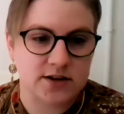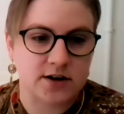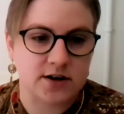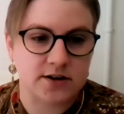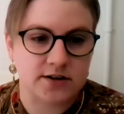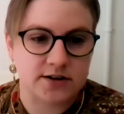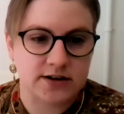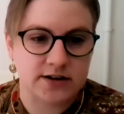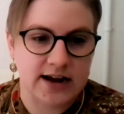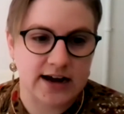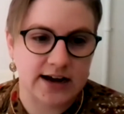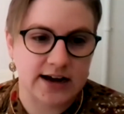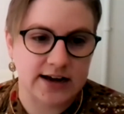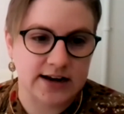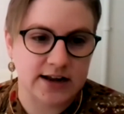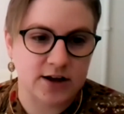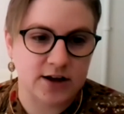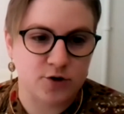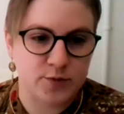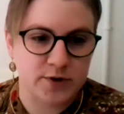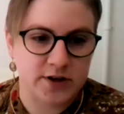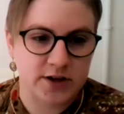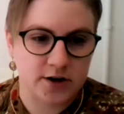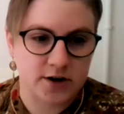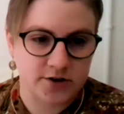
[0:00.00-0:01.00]
are not
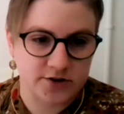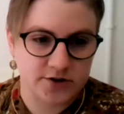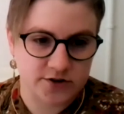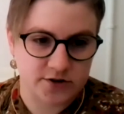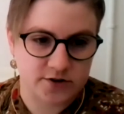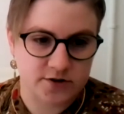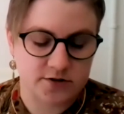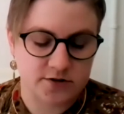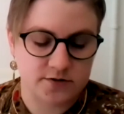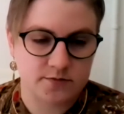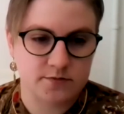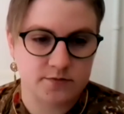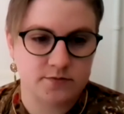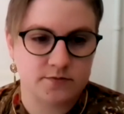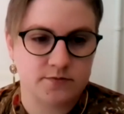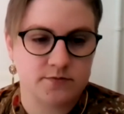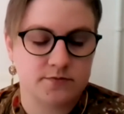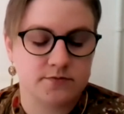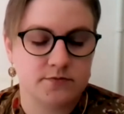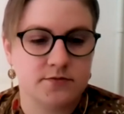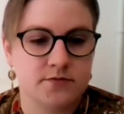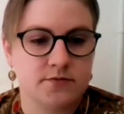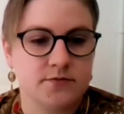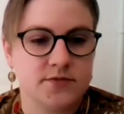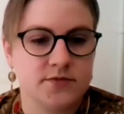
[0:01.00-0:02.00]
LPRs or
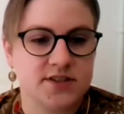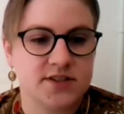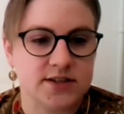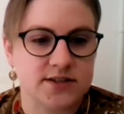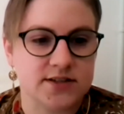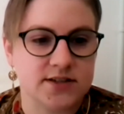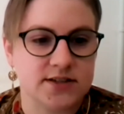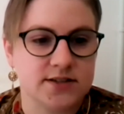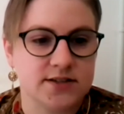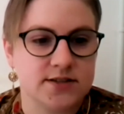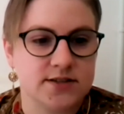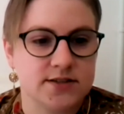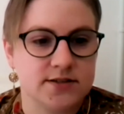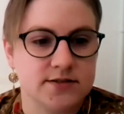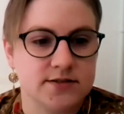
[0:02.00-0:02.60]
citizens.